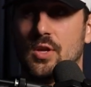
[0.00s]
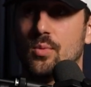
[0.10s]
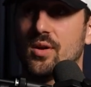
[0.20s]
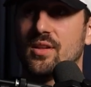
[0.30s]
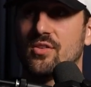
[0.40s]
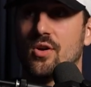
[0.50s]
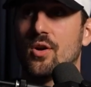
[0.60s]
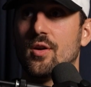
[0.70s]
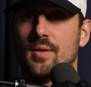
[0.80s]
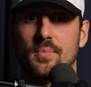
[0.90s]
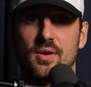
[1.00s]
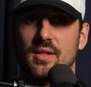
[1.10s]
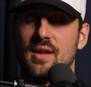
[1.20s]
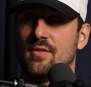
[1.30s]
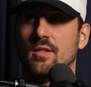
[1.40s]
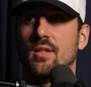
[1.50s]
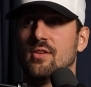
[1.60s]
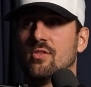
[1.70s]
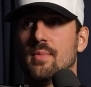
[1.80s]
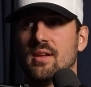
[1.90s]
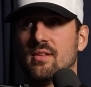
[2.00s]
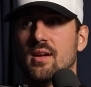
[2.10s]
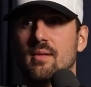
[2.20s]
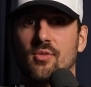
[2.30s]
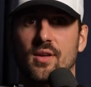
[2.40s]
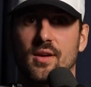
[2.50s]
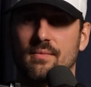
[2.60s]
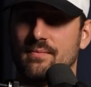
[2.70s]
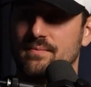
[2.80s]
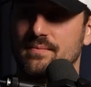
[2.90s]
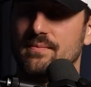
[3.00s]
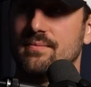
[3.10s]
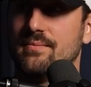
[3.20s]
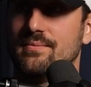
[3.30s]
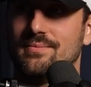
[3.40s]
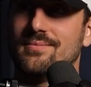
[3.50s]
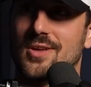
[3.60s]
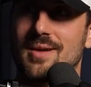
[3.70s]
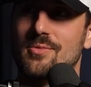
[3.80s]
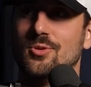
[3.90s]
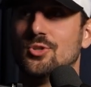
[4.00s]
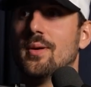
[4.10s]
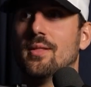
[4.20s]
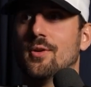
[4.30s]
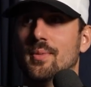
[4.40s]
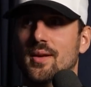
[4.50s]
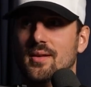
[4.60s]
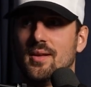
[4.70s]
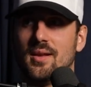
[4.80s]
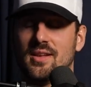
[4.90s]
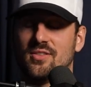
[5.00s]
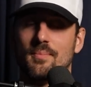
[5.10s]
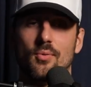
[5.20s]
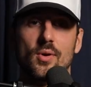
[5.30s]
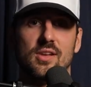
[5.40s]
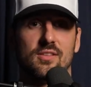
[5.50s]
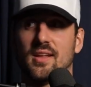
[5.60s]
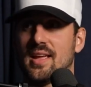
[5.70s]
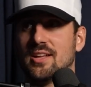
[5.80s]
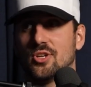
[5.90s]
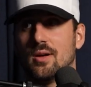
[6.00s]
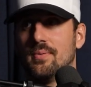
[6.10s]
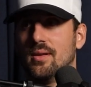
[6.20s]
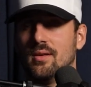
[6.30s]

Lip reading: you work this hard, you put your life on the line so many times, like time to enjoy a little bit. And at some point it's going to catch up.